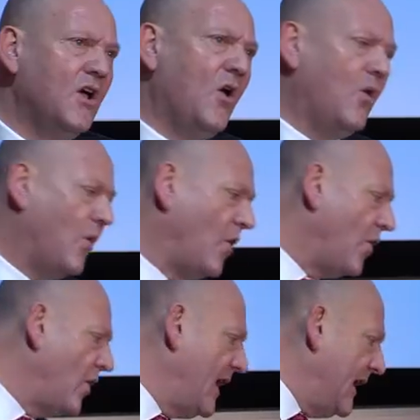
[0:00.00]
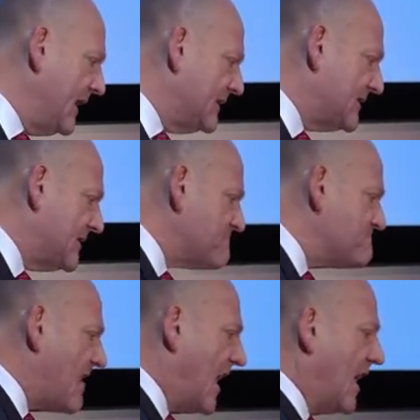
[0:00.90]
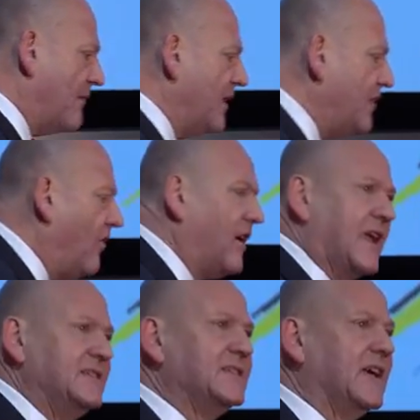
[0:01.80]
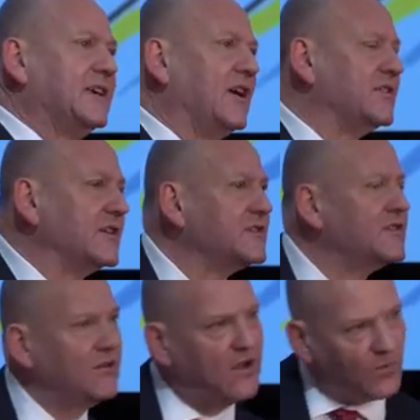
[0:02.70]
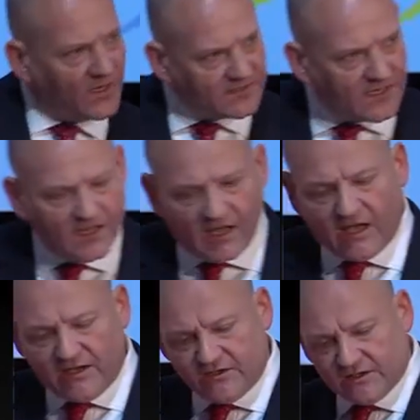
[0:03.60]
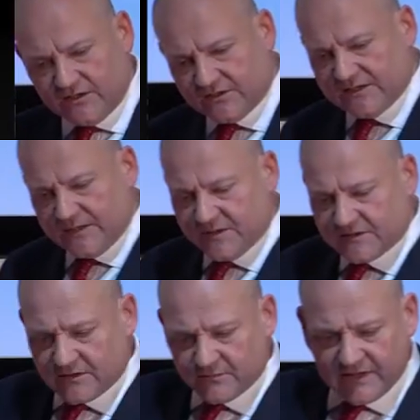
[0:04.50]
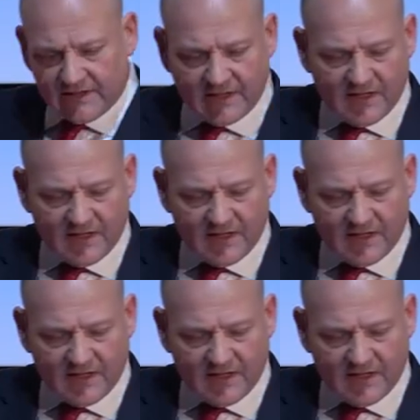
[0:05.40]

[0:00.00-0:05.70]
Or it's, you're on antipsychotics, so no wonder your sleep is completely